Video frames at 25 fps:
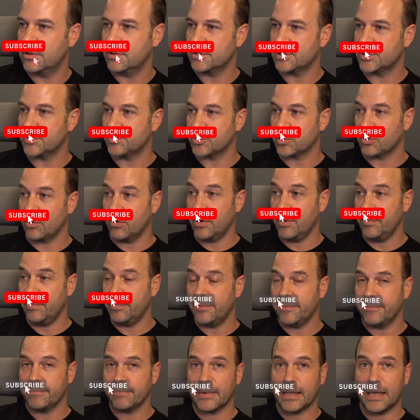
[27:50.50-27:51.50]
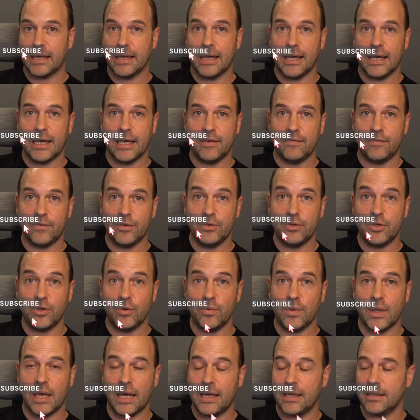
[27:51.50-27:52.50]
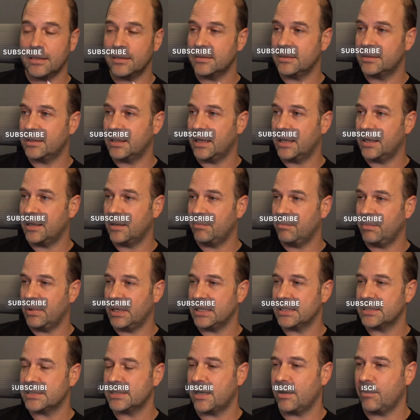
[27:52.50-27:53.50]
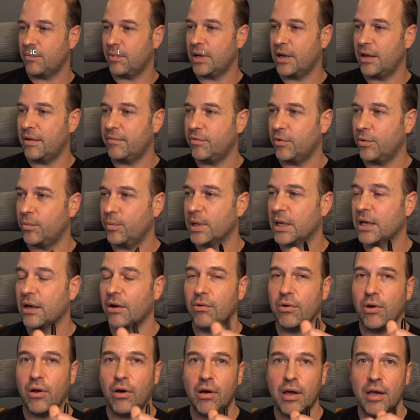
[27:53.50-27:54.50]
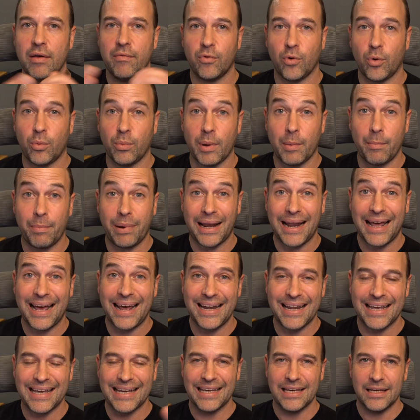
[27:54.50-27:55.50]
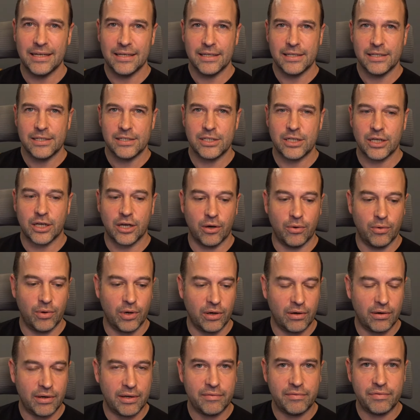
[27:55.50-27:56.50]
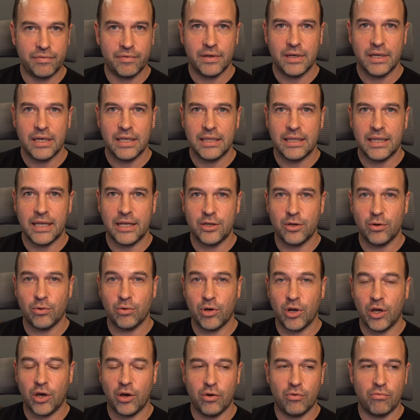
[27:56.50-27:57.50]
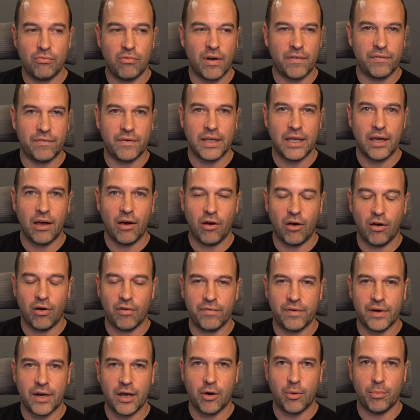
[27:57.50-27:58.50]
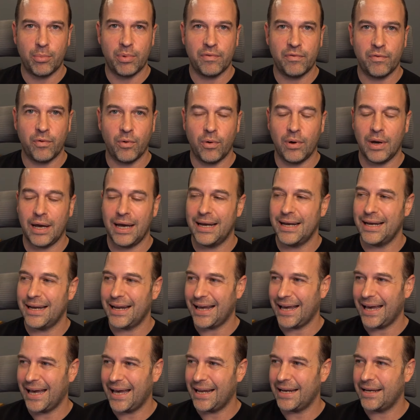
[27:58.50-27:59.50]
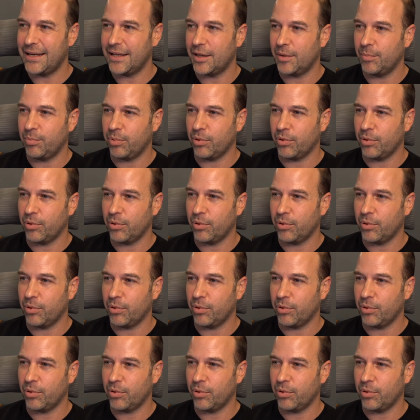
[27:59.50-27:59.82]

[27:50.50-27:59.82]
subscribe. If you do that, then it means that whenever we go live, or we're planning to go live, then you'll know roughly half an hour beforehand and at the